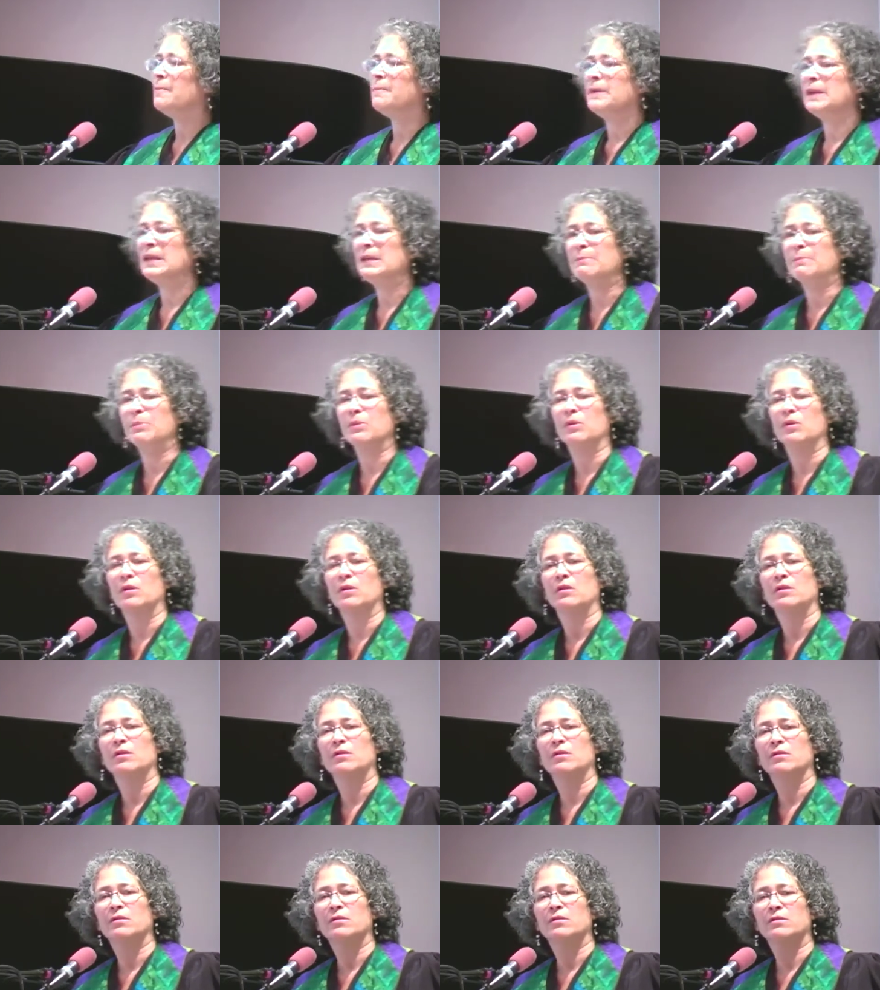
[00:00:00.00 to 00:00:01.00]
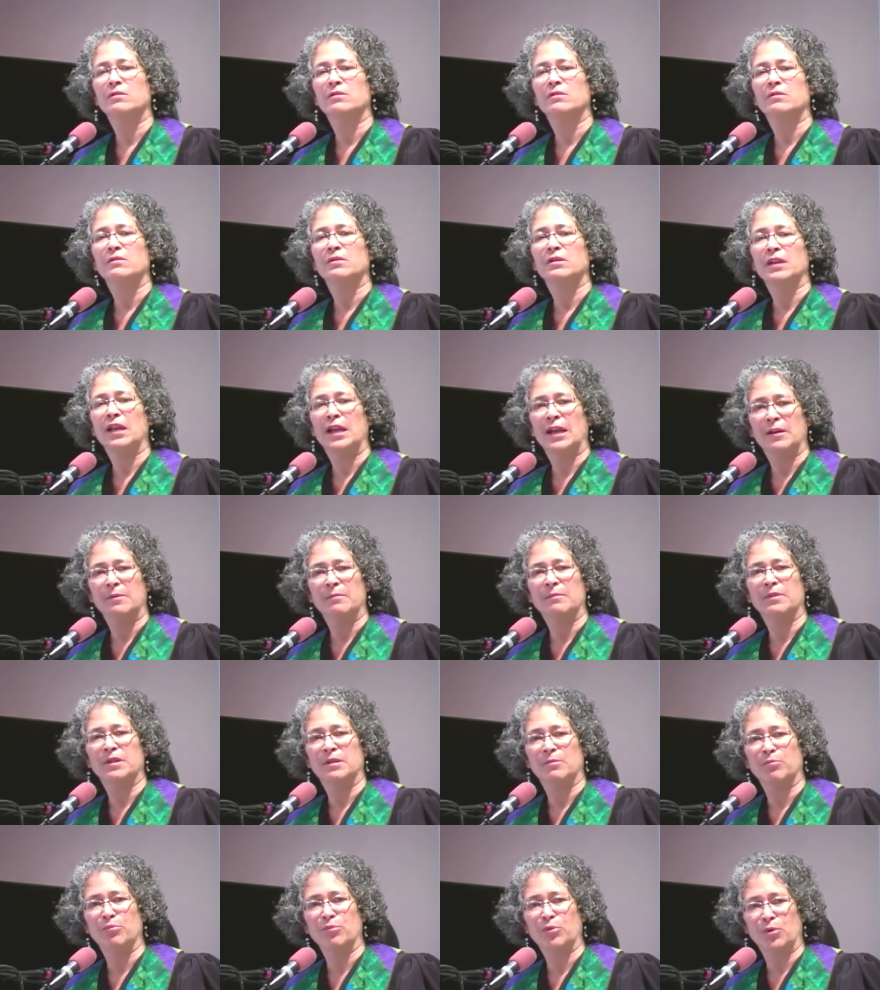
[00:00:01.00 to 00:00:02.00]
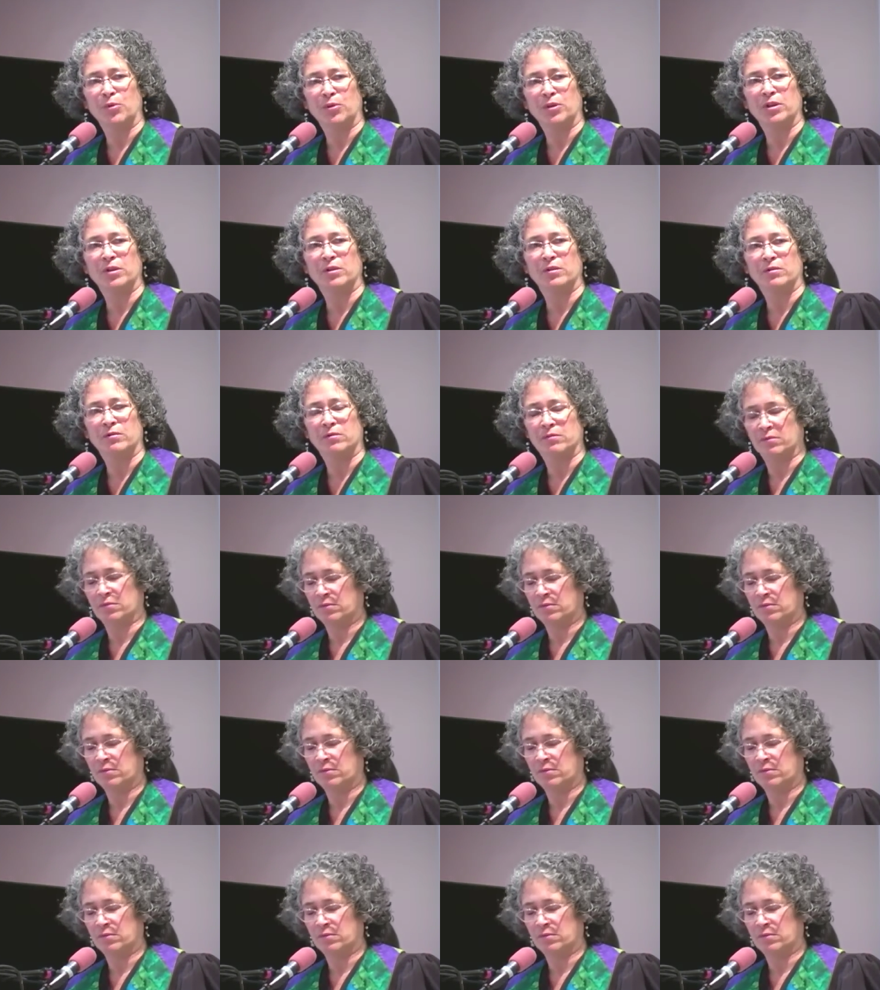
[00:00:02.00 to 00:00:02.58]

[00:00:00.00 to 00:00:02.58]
People can be broken.